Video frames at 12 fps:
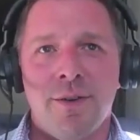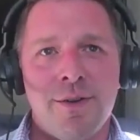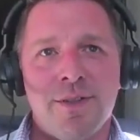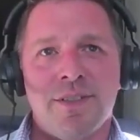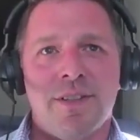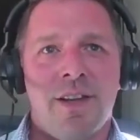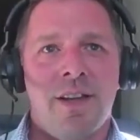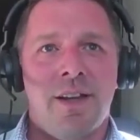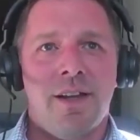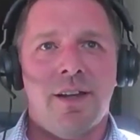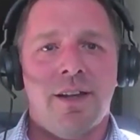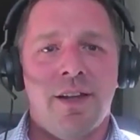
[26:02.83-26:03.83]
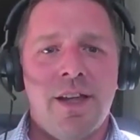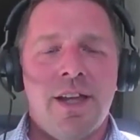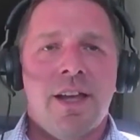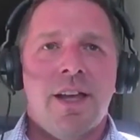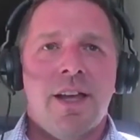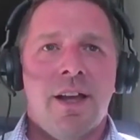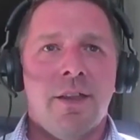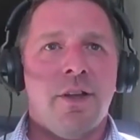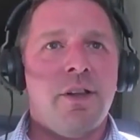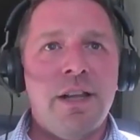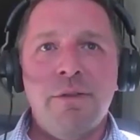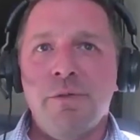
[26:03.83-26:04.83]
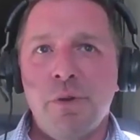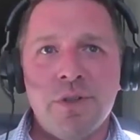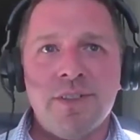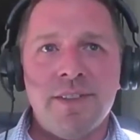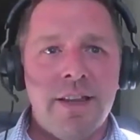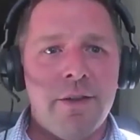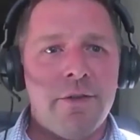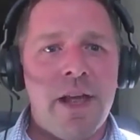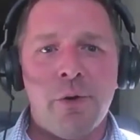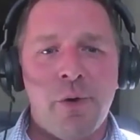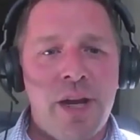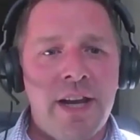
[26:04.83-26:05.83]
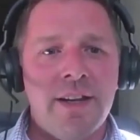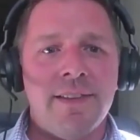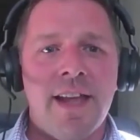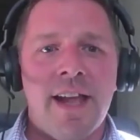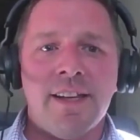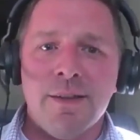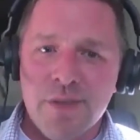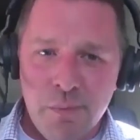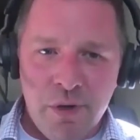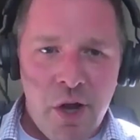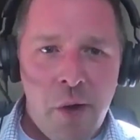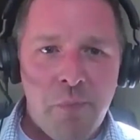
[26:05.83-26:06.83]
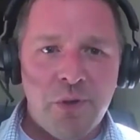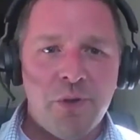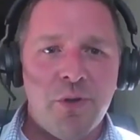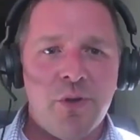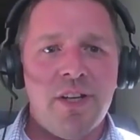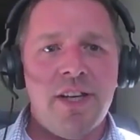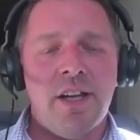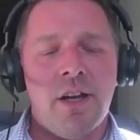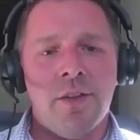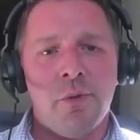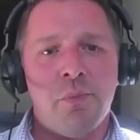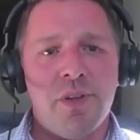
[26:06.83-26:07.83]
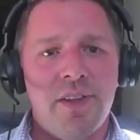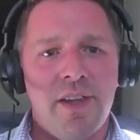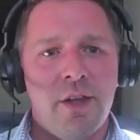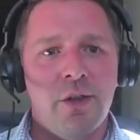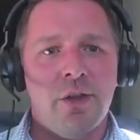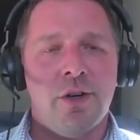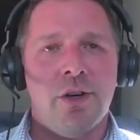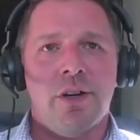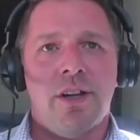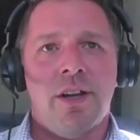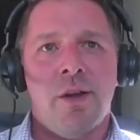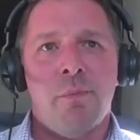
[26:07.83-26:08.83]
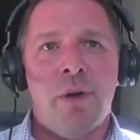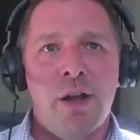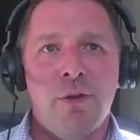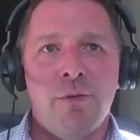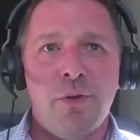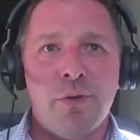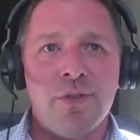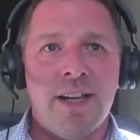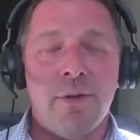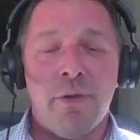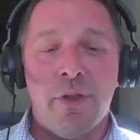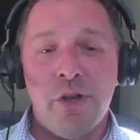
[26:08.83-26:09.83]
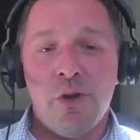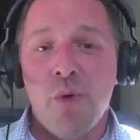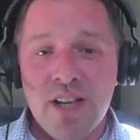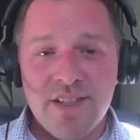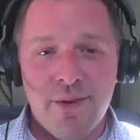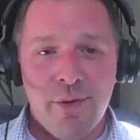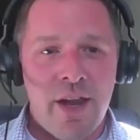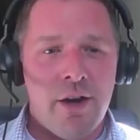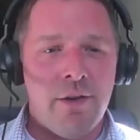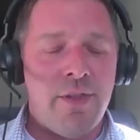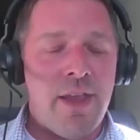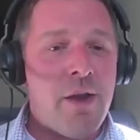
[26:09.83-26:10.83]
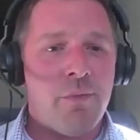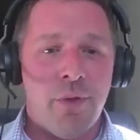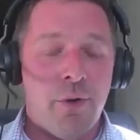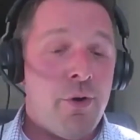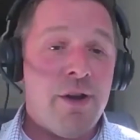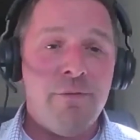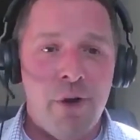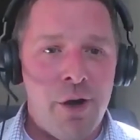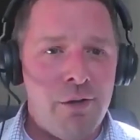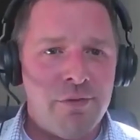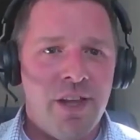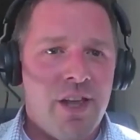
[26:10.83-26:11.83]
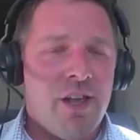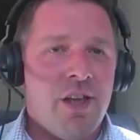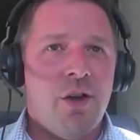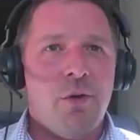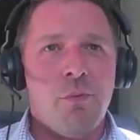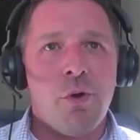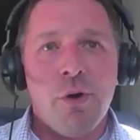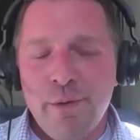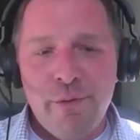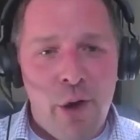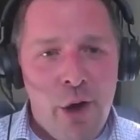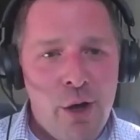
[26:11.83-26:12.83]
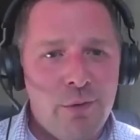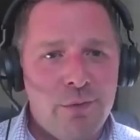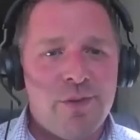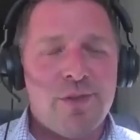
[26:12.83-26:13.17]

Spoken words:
There's the clean fuel standard that created that gives them an opportunity on the particular biofuel standard. The U.S. are there; they're involved. We're involved.